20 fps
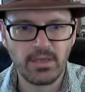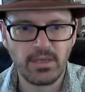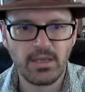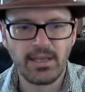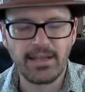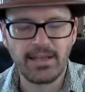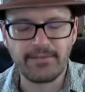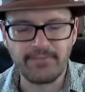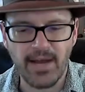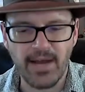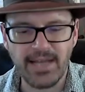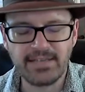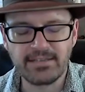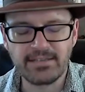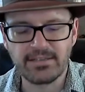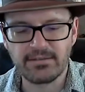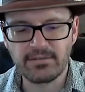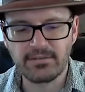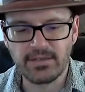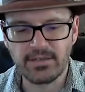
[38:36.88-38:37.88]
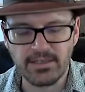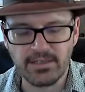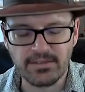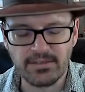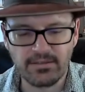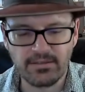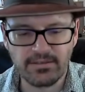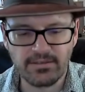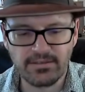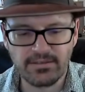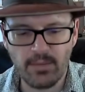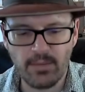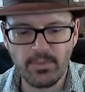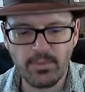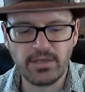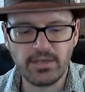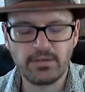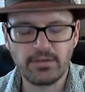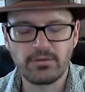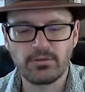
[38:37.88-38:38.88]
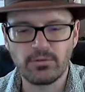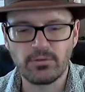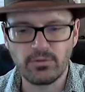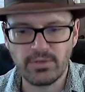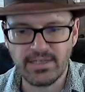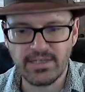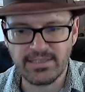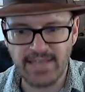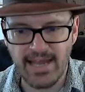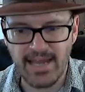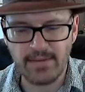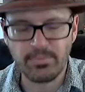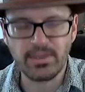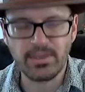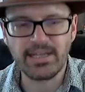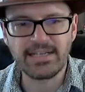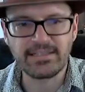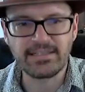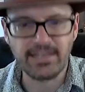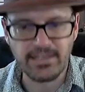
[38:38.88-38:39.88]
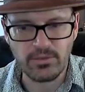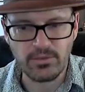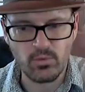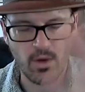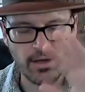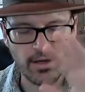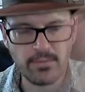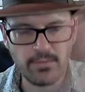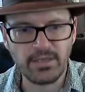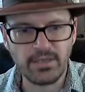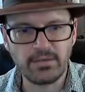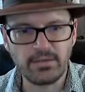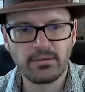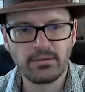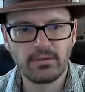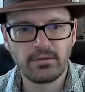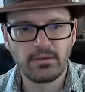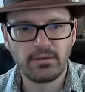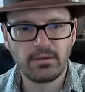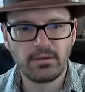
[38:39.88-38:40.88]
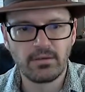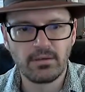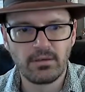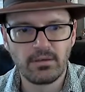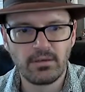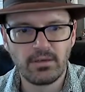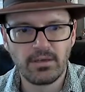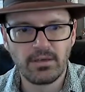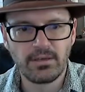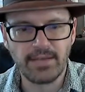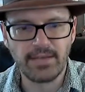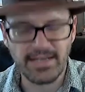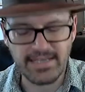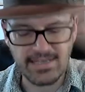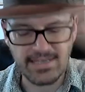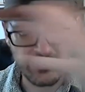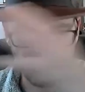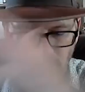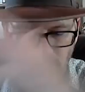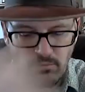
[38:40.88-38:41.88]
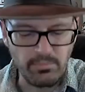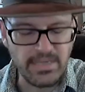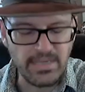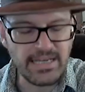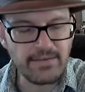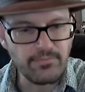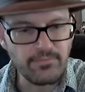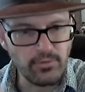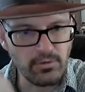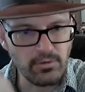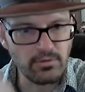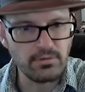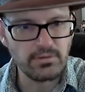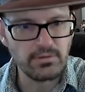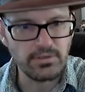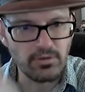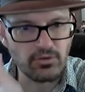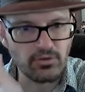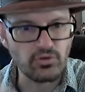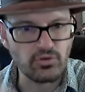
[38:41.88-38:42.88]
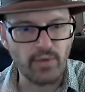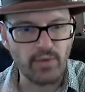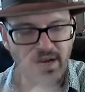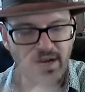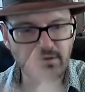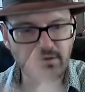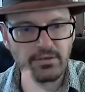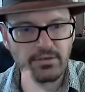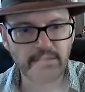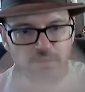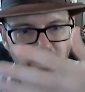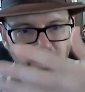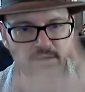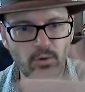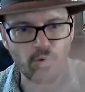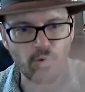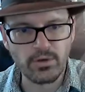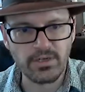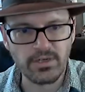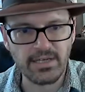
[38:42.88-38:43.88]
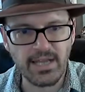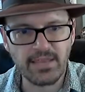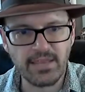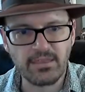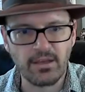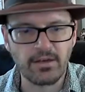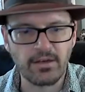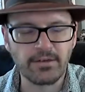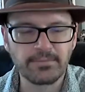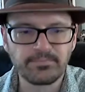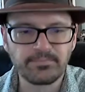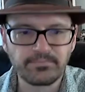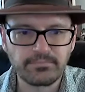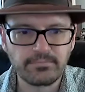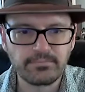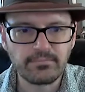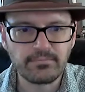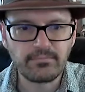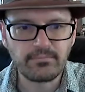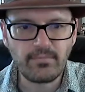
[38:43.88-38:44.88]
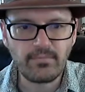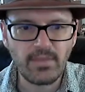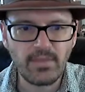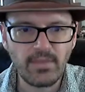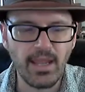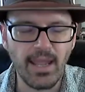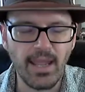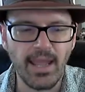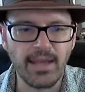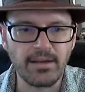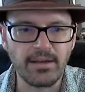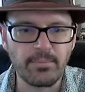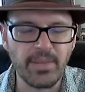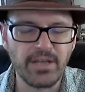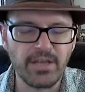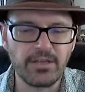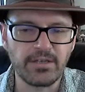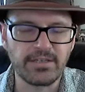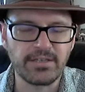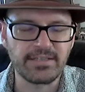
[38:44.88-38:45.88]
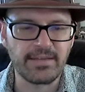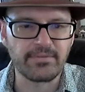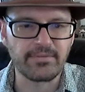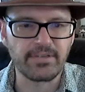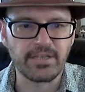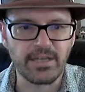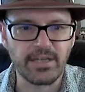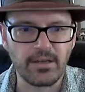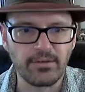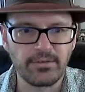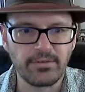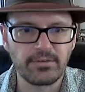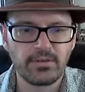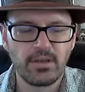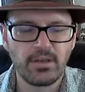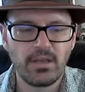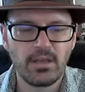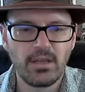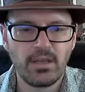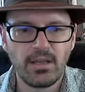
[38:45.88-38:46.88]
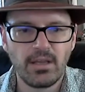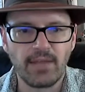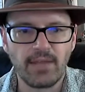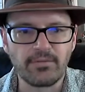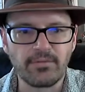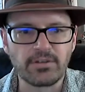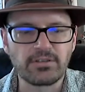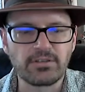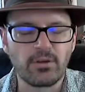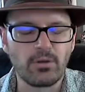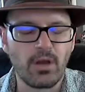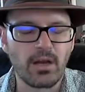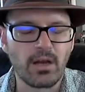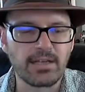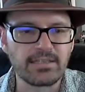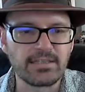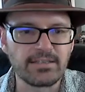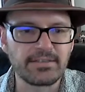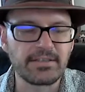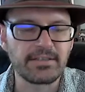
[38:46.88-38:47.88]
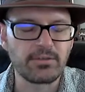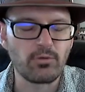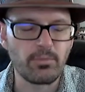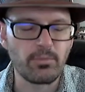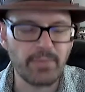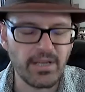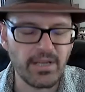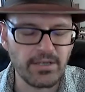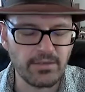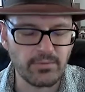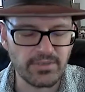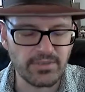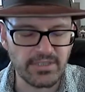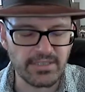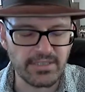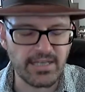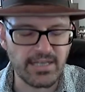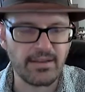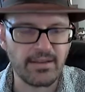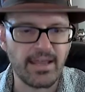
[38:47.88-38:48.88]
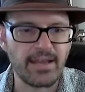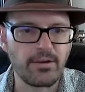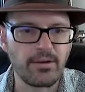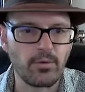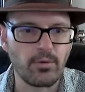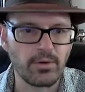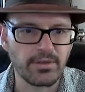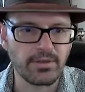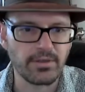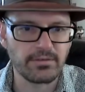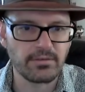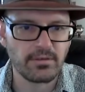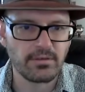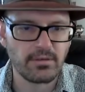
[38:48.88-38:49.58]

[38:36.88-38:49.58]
Advice is somebody who is at a place that you want to be, that can give you meaningful, direction in order to get there. And opinion is everything else. And for so long, I was listening to opinion, which is again that noise.